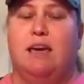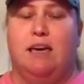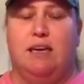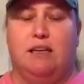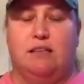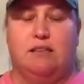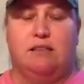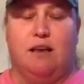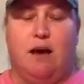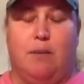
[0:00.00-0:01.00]
is
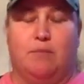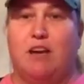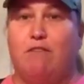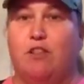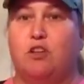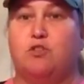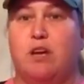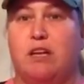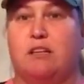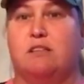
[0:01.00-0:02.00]
Teflon
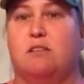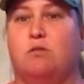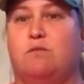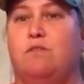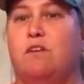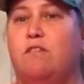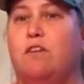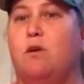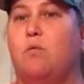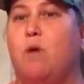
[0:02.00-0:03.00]
treated, so it's very,
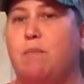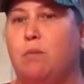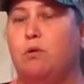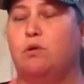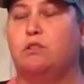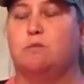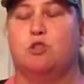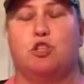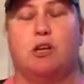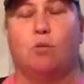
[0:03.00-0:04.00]
very wipeable, it's
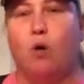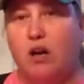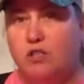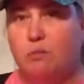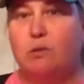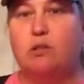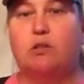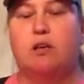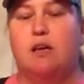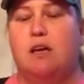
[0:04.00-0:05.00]
machine washable,